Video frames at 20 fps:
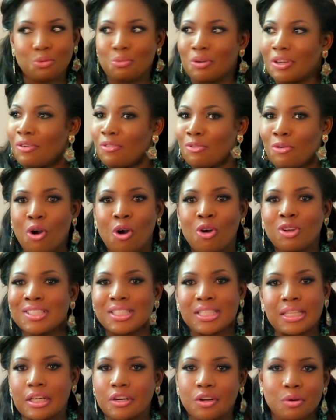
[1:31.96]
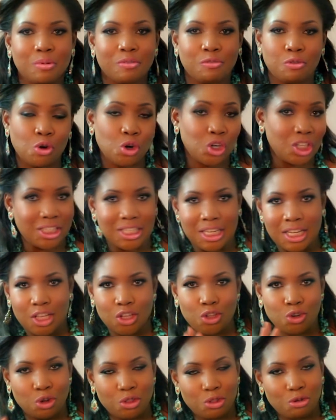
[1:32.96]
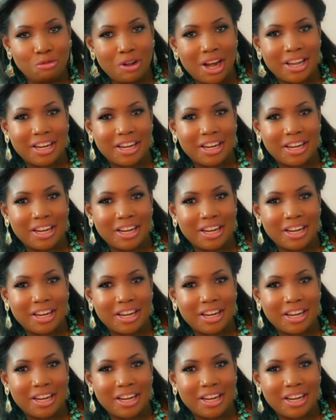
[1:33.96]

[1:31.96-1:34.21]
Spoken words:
sure we've all seen her before, you know, on the